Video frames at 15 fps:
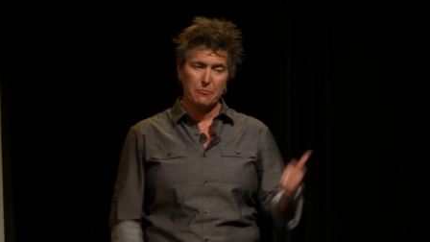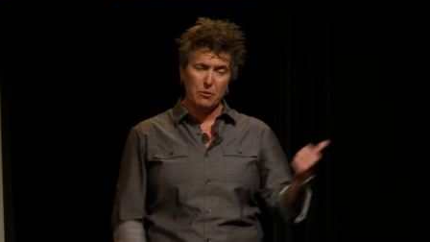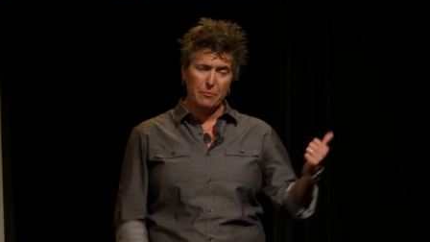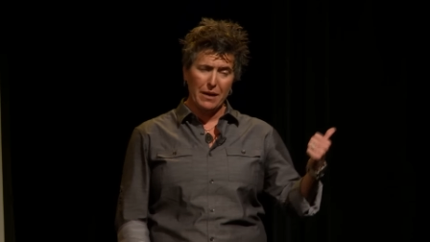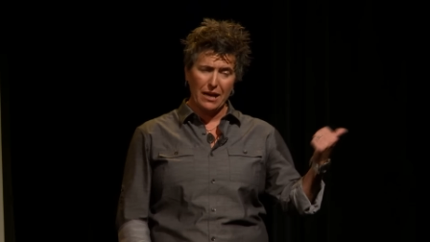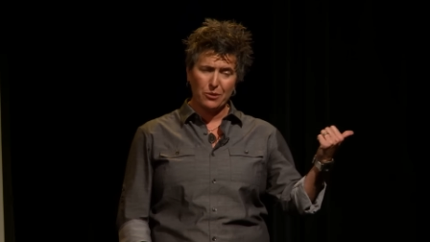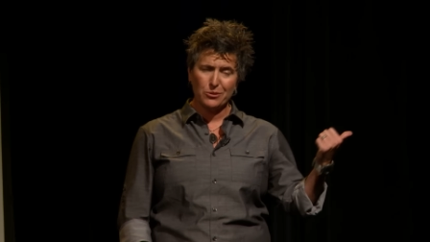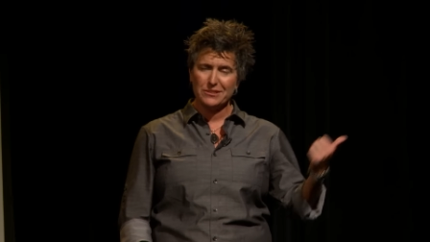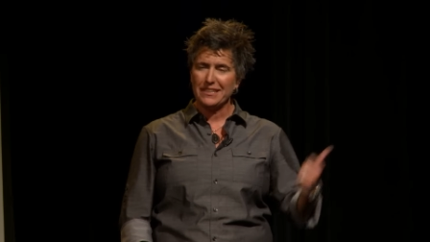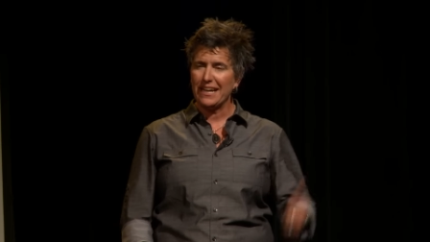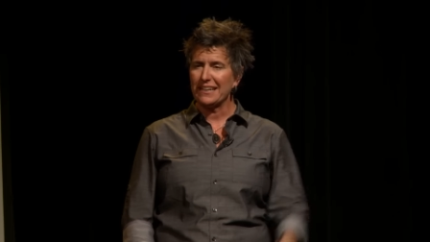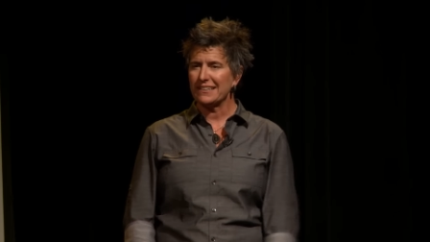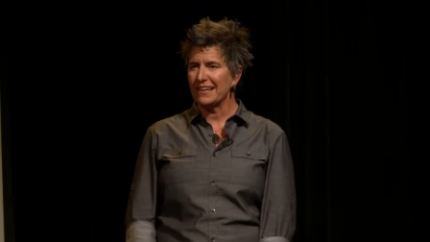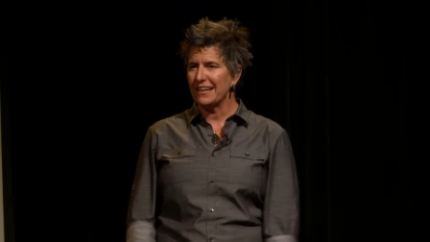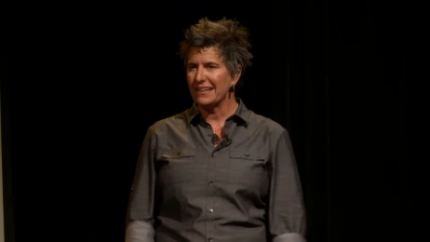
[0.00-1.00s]
But backwards
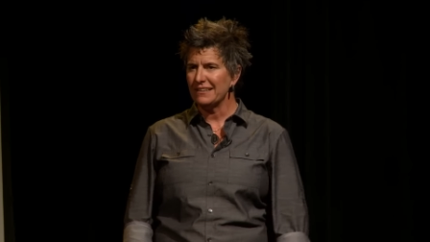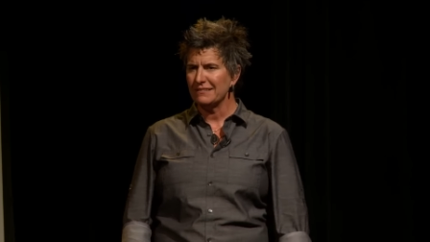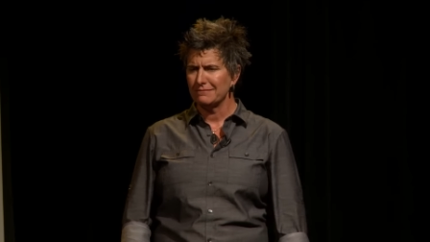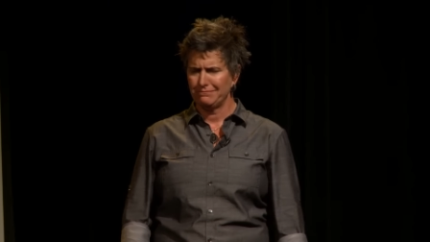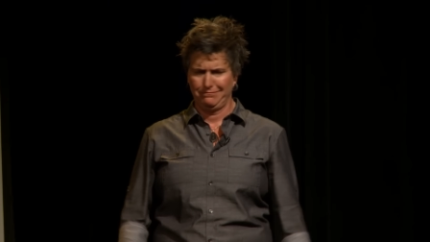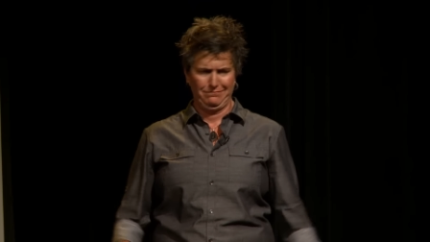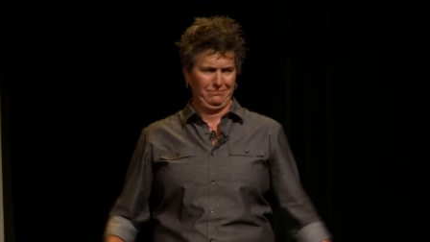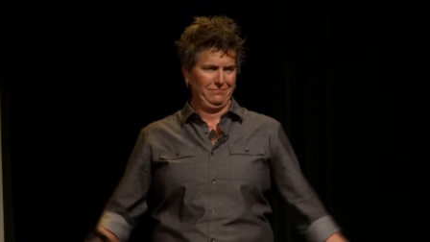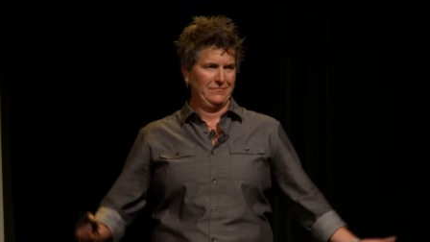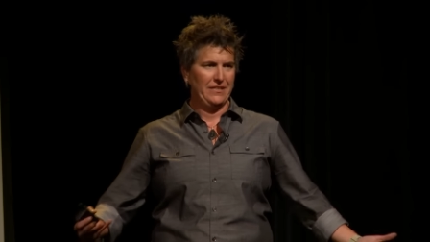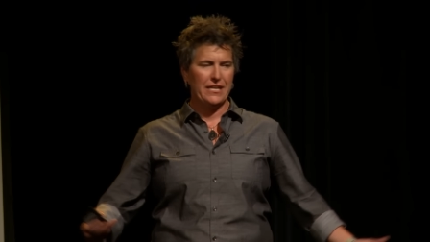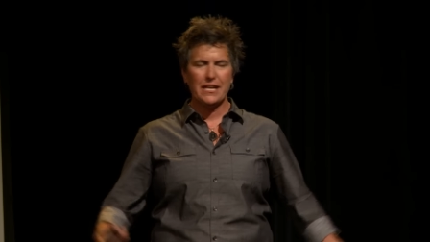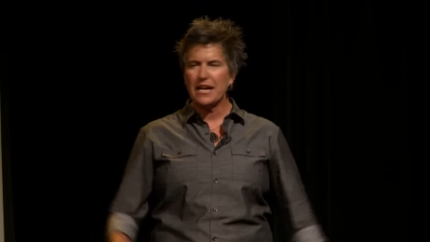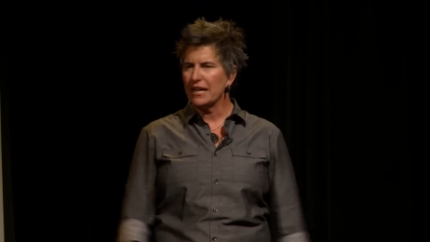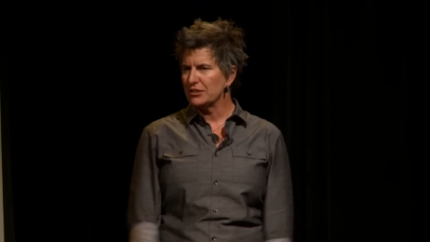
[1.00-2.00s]
hat guy,
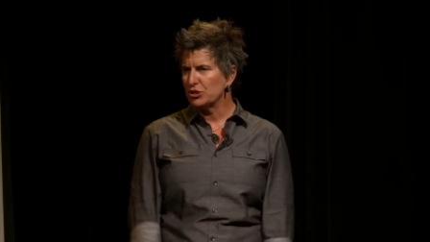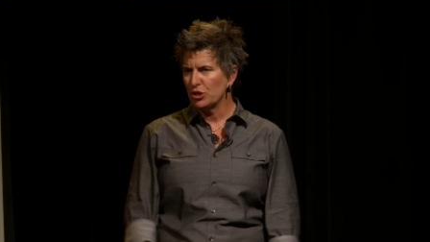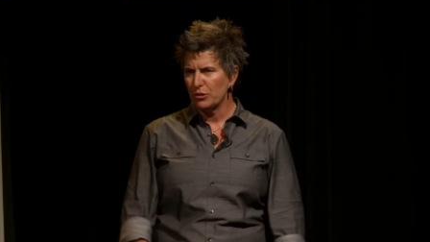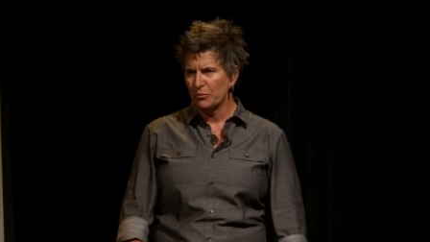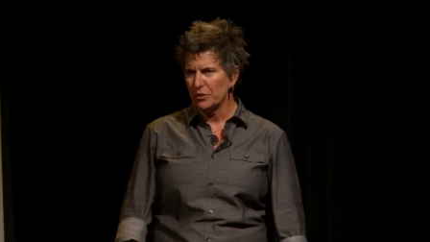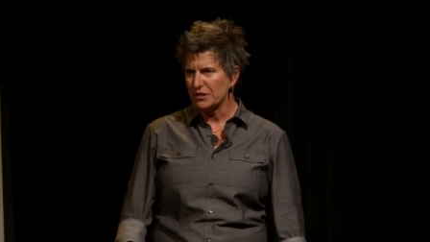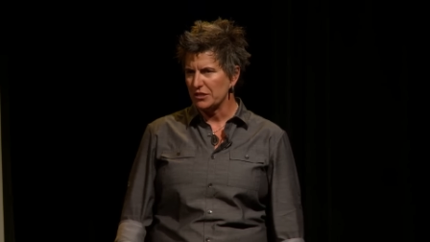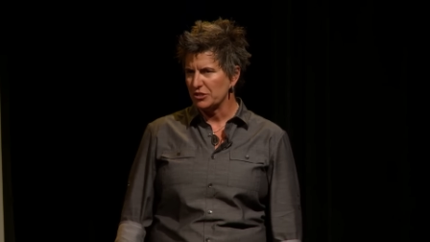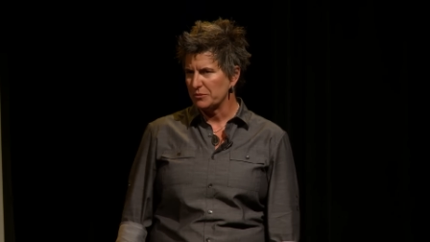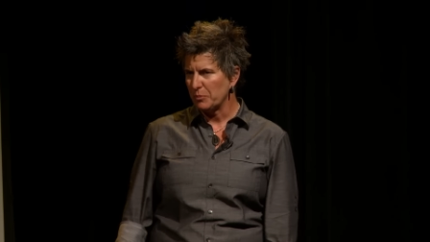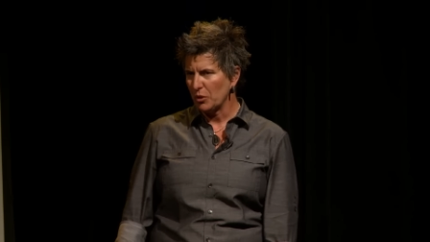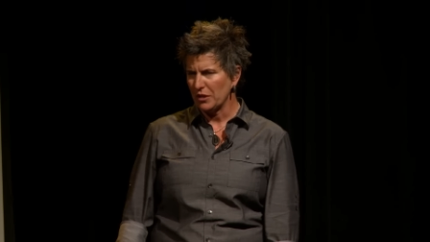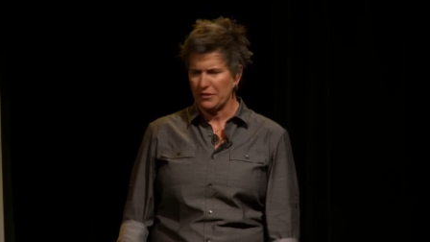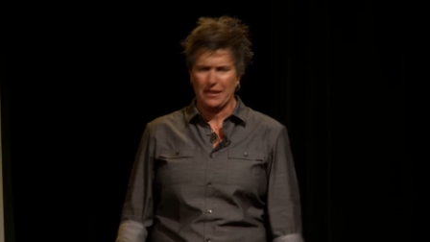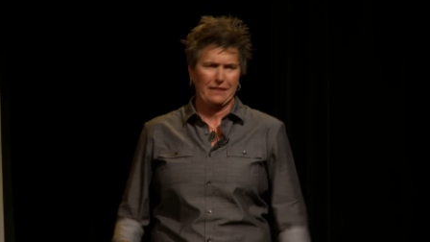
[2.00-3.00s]
he got to him with the
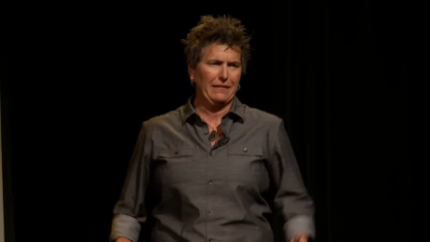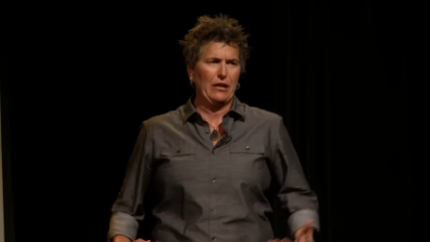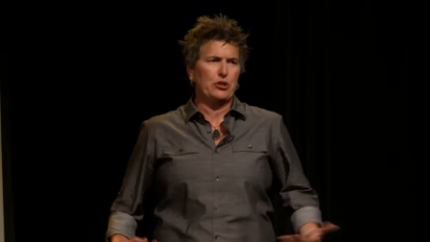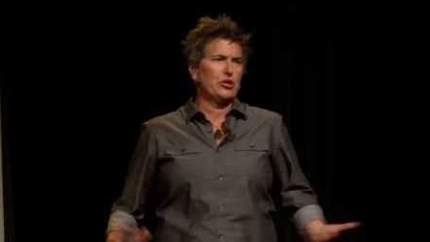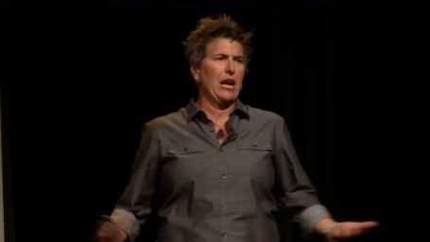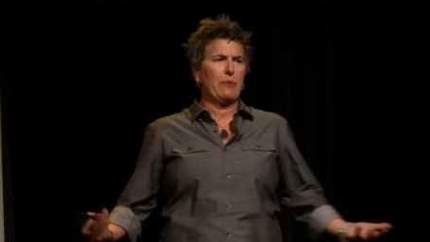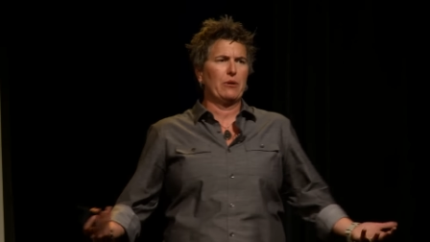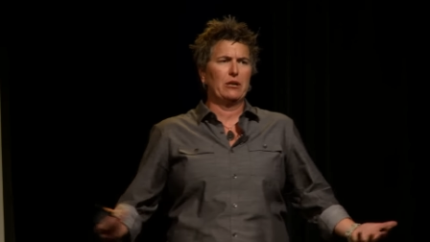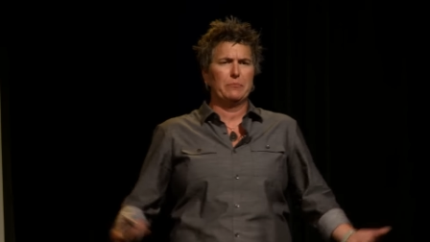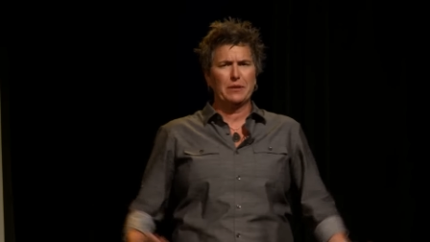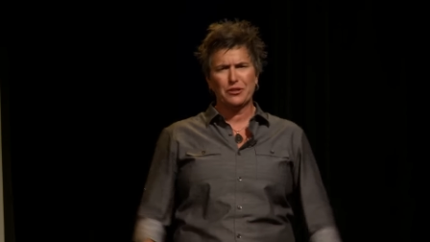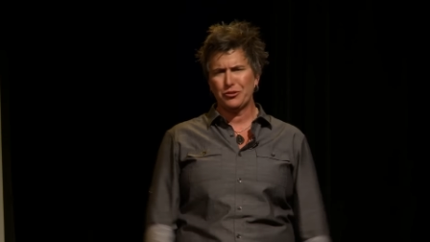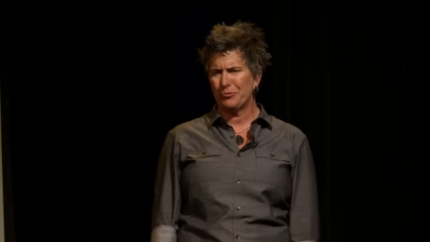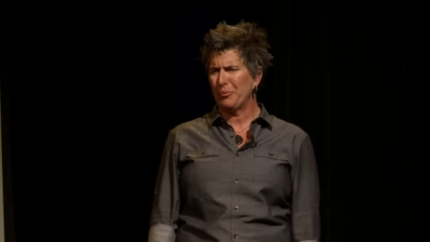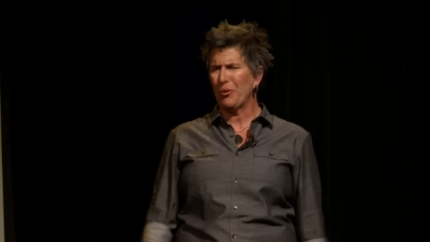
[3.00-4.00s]
spork thing. Now, did I want to be
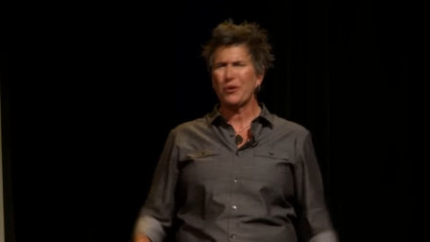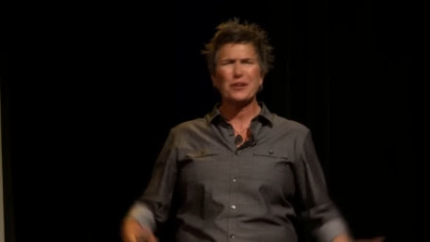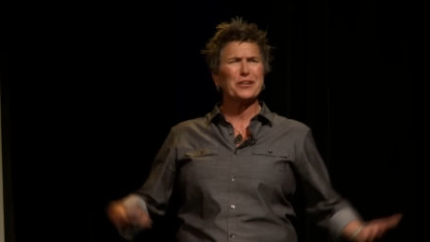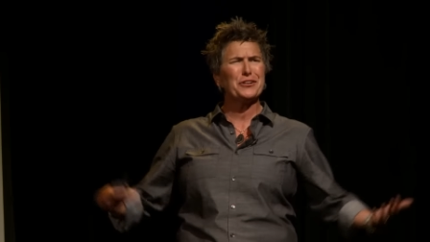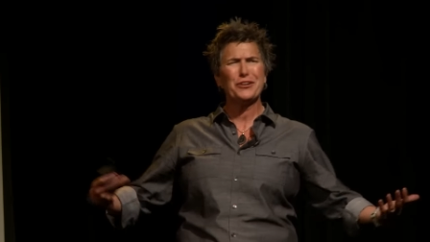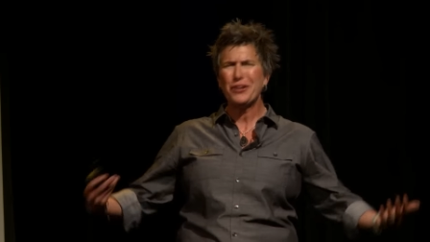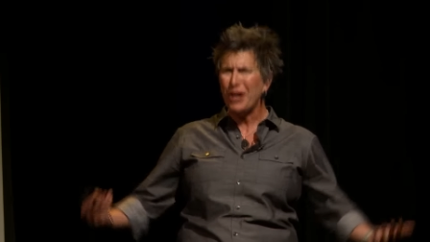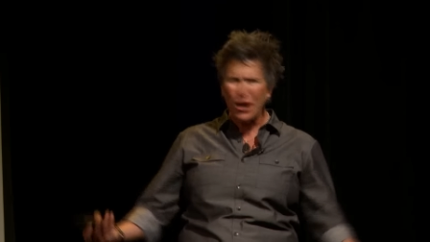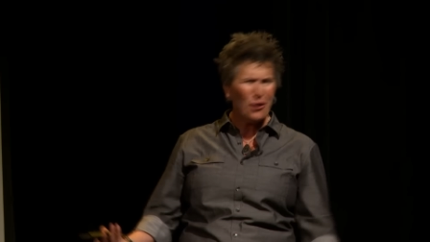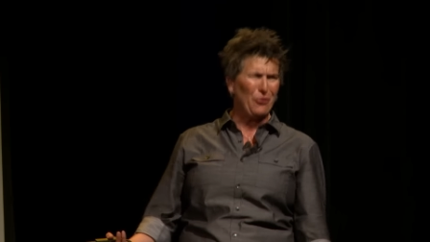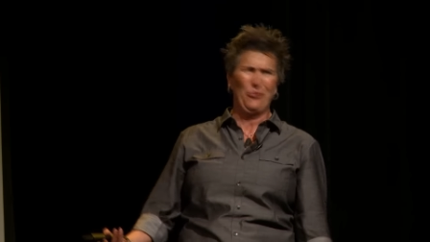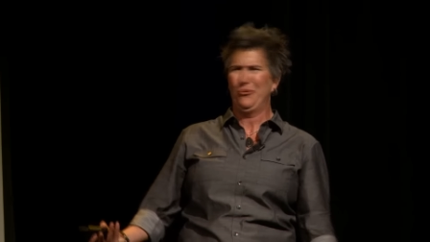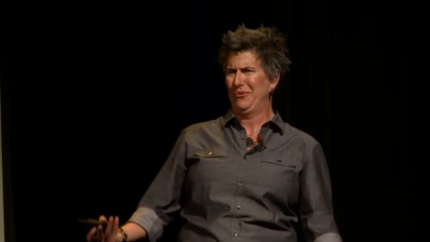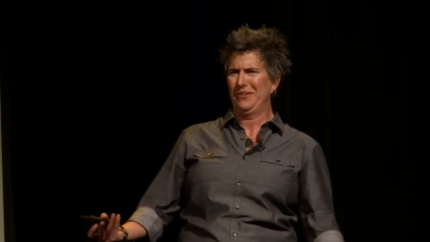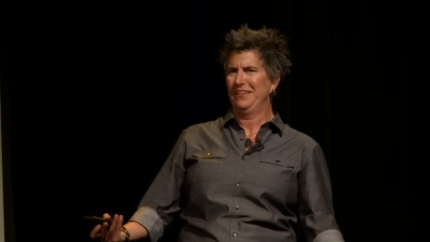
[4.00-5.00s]
a spork? No.